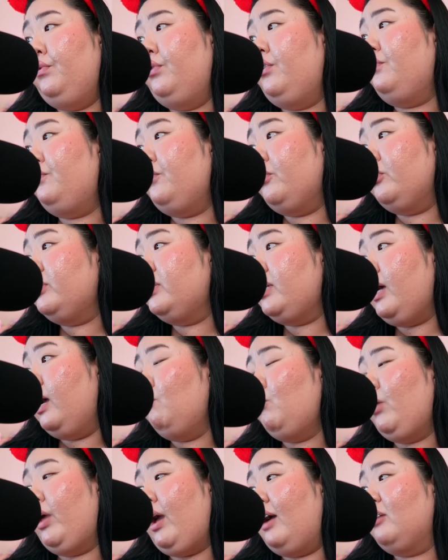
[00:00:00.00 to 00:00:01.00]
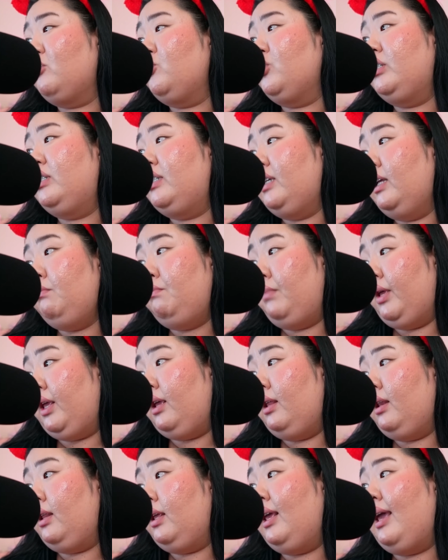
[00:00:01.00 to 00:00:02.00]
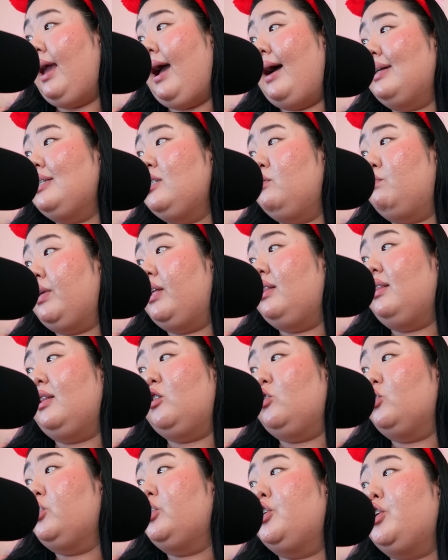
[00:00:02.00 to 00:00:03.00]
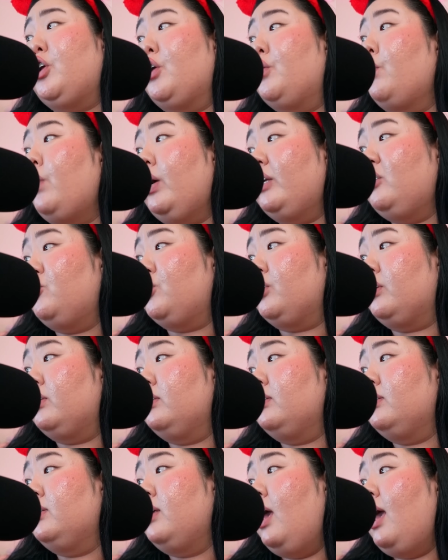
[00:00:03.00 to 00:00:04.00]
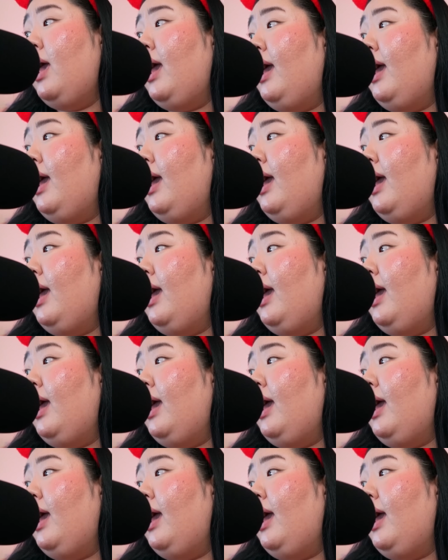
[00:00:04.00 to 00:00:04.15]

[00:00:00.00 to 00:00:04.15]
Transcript: The first time we actually did meet, he asked me little to no questions,